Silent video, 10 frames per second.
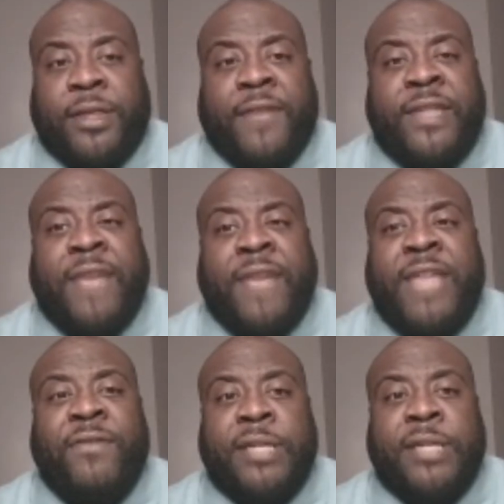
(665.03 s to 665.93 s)
If
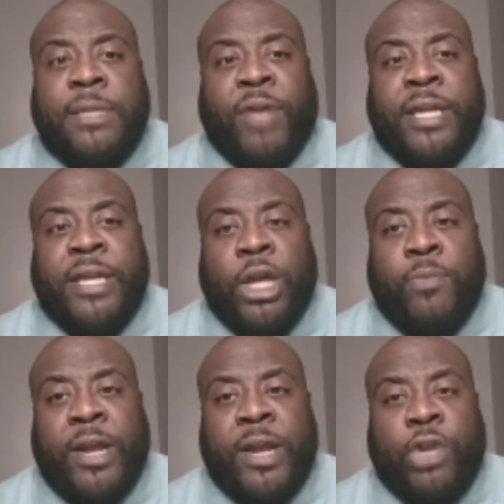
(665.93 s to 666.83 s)
Davis doesn't play another
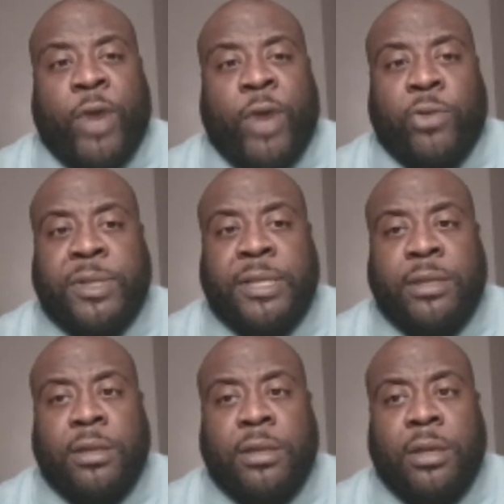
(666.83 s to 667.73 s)
minute in regular
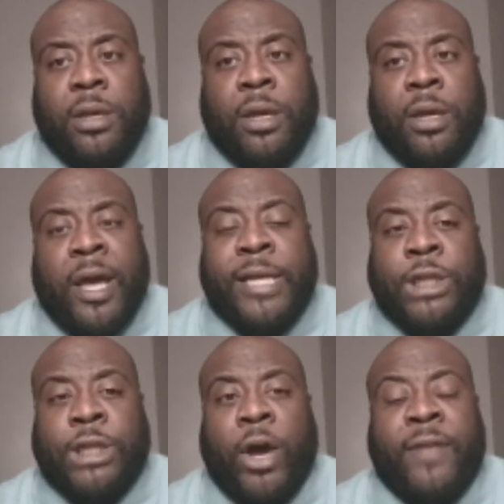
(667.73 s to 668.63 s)
season, as
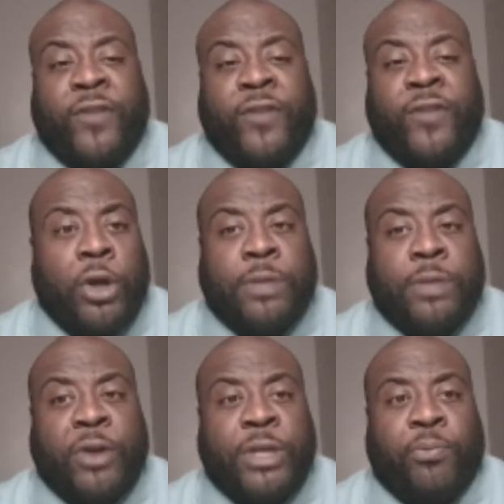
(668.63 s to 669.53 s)
long as
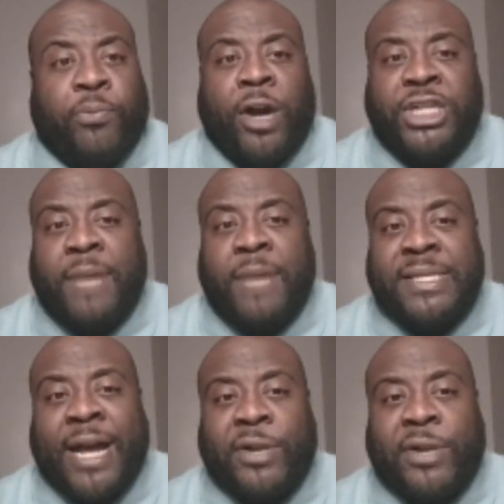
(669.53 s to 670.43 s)
like you said, LeBron James is
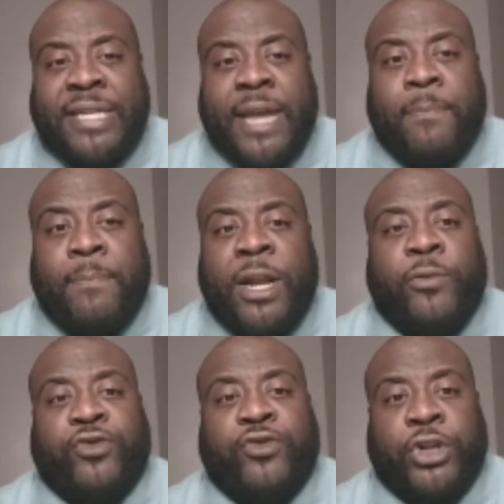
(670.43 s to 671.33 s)
not going to take minute
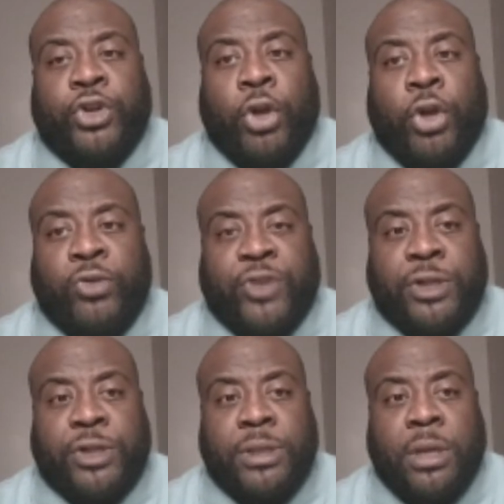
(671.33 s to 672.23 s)
restrictions or load
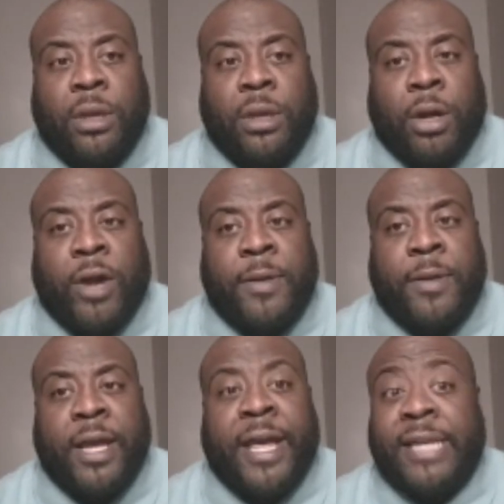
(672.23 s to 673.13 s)
restrictions. All right.
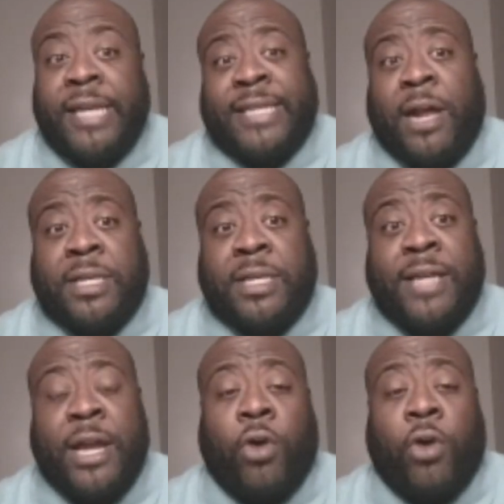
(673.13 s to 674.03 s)
He sat out
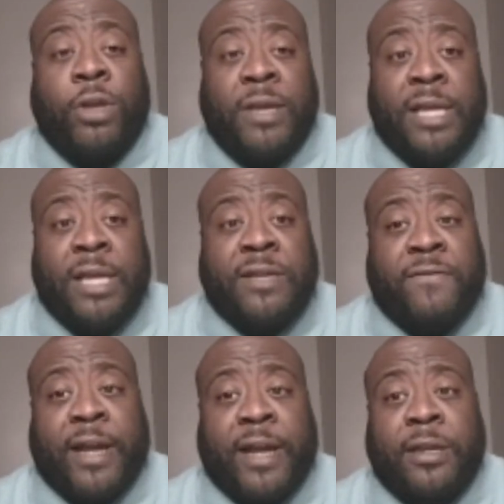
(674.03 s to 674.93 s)
tonight only because of the
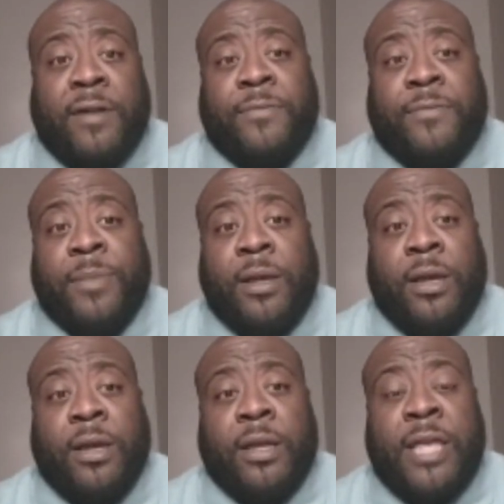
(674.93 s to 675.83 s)
fact of
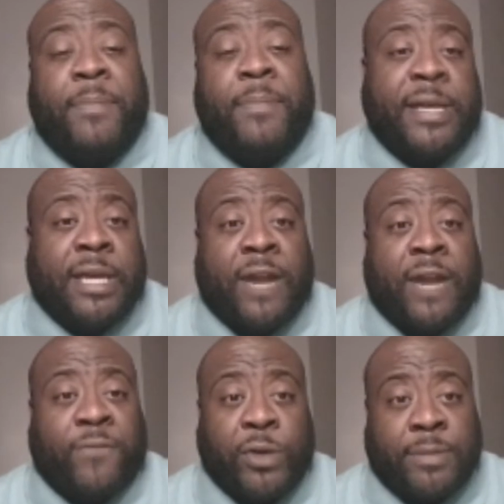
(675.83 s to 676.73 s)
they basically kind of
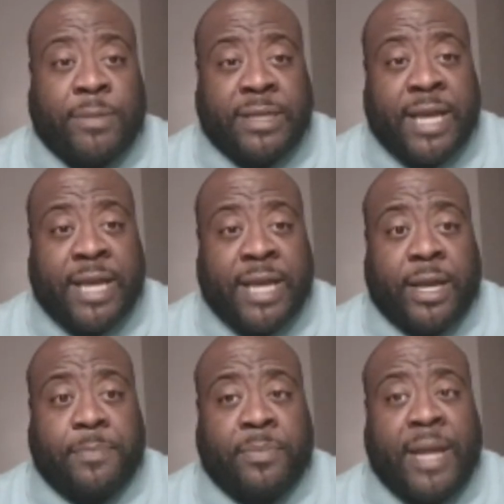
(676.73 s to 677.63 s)
forced him to sit down tonight.
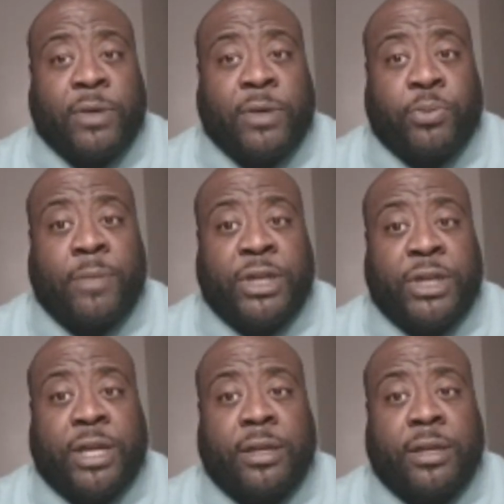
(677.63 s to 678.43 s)
That was pretty much it.